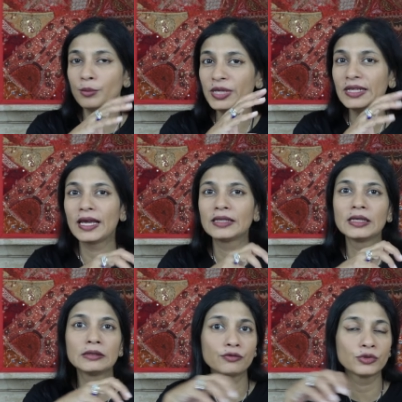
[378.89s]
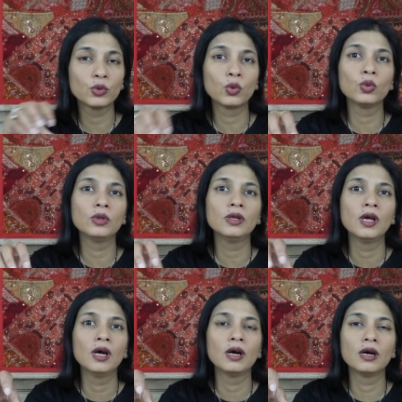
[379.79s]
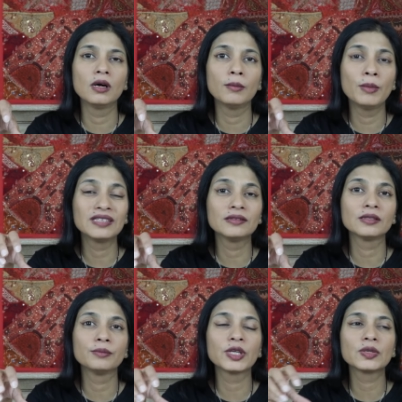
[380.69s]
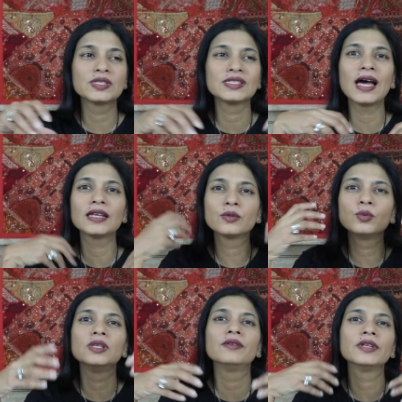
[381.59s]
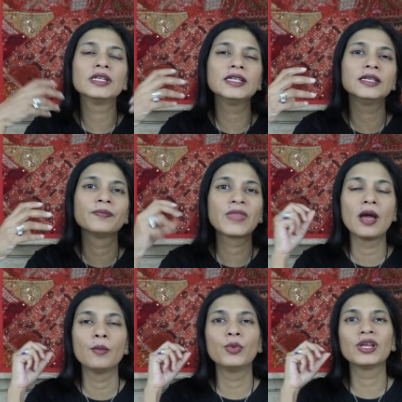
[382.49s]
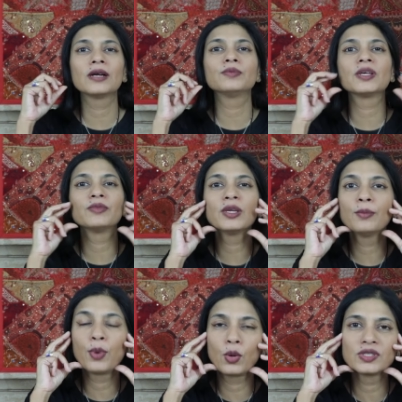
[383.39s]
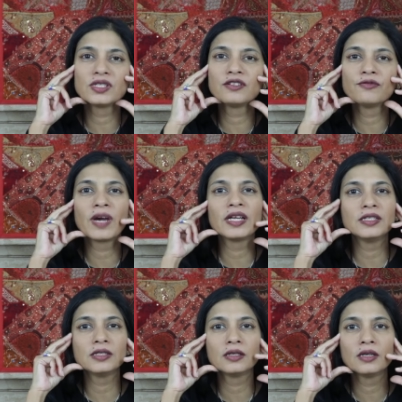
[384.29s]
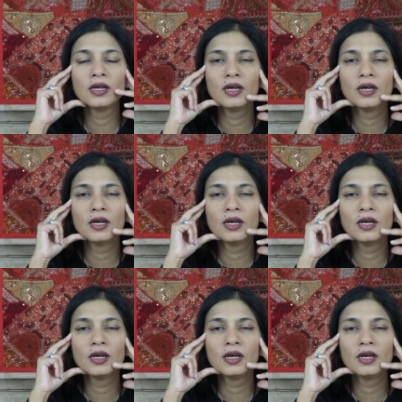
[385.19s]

be like that for the whole uh, month because that will really bring up something positive my dear